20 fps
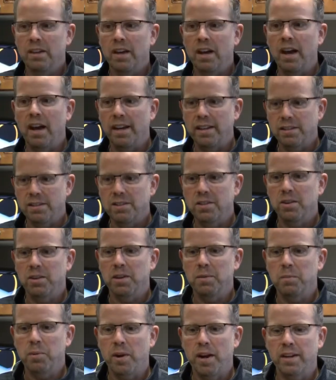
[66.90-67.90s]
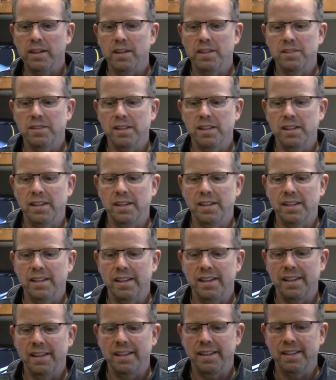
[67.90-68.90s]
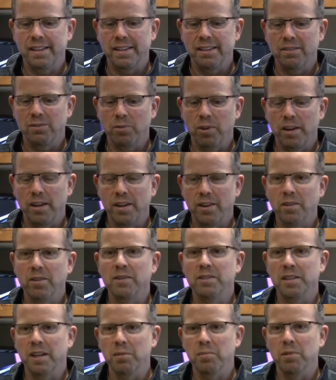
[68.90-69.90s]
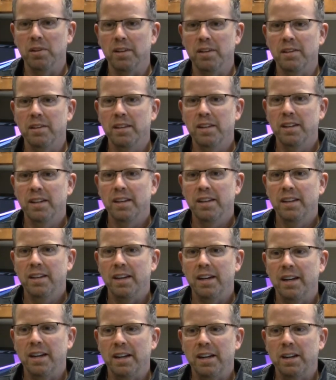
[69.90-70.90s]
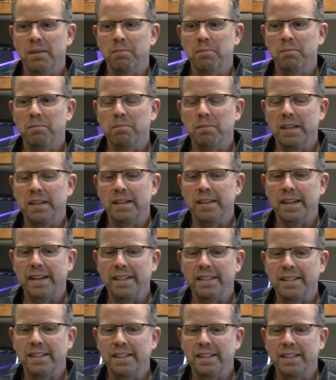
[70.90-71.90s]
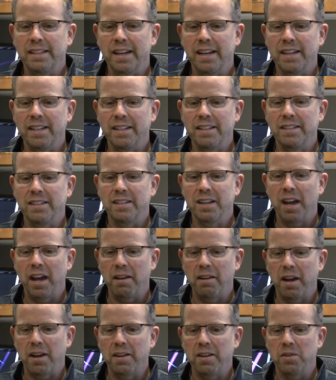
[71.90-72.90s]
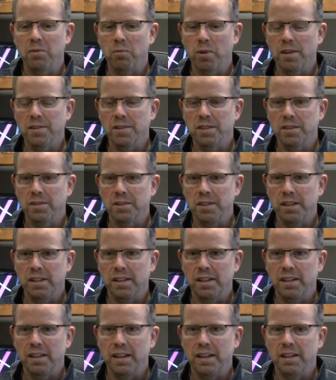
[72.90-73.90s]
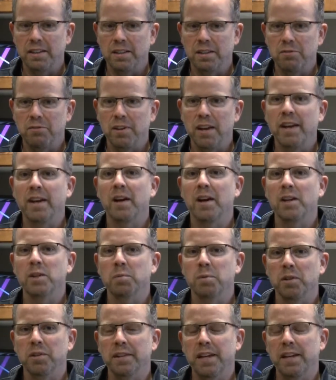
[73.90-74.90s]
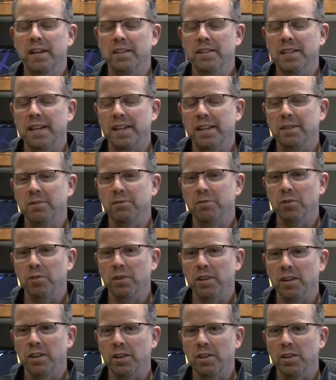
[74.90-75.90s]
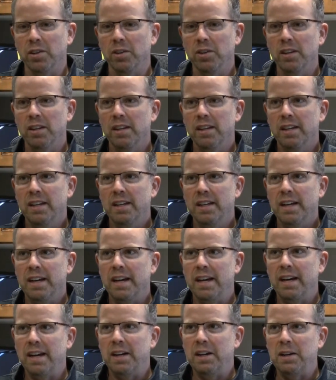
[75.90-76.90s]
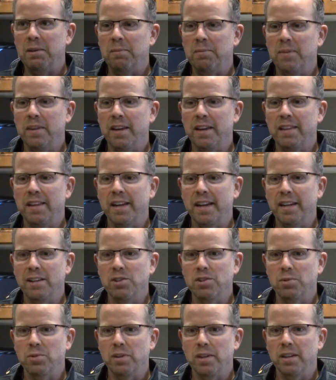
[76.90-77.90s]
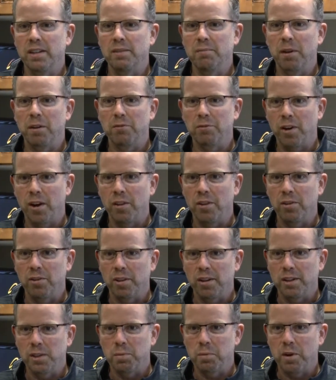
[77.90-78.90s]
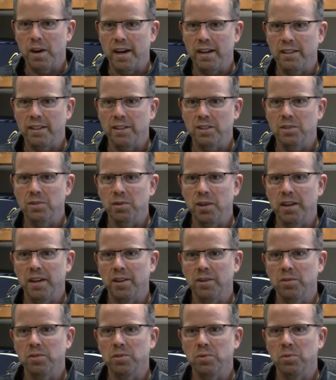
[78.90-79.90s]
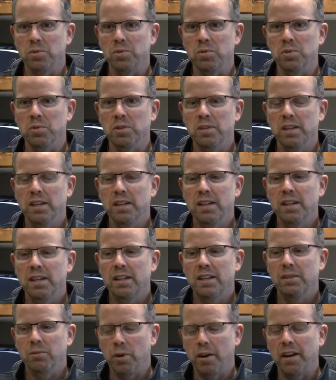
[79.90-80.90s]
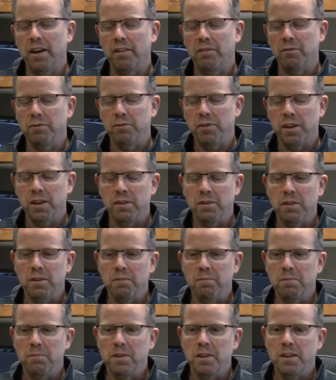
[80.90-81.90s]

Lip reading: I started practicing right here in Dublin in 1990. I did a residency at the VA hospital down in Dayton for a year, and then I joined my father-in-law's practice right out of school, right out of the